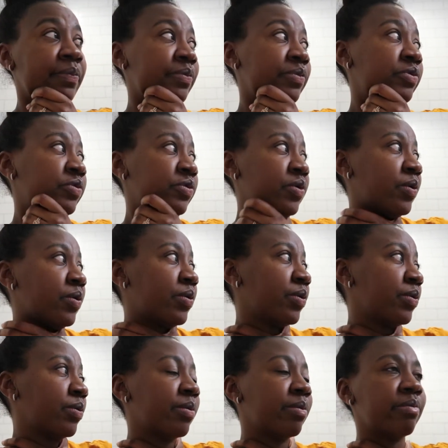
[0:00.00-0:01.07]

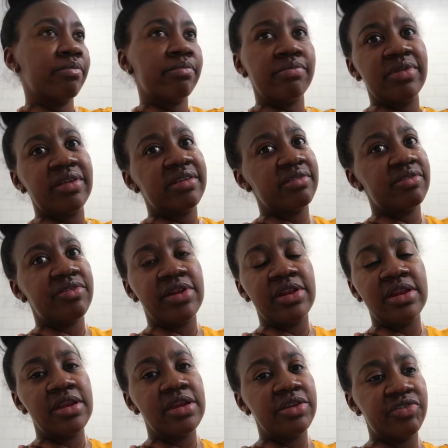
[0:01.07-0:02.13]
So there's
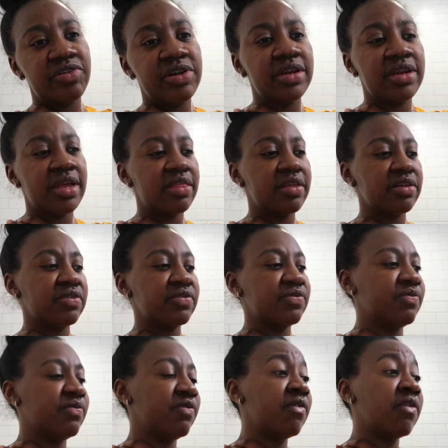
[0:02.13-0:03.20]
literally nothing to
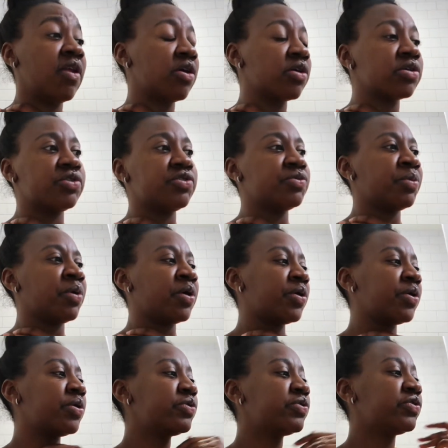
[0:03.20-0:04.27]
vlog
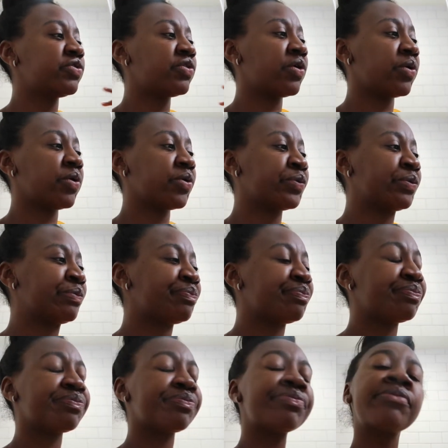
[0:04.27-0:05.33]
tomorrow. So
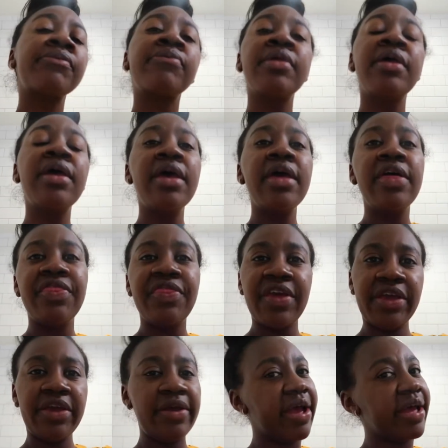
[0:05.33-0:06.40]

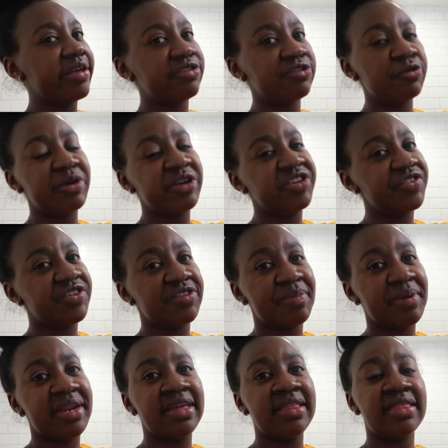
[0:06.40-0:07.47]
thank you guys so much for
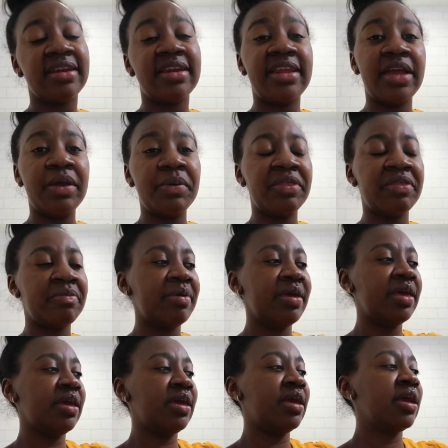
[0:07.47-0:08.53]
spending the day with
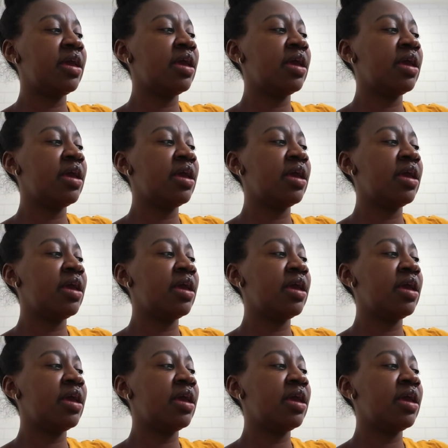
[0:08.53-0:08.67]
me.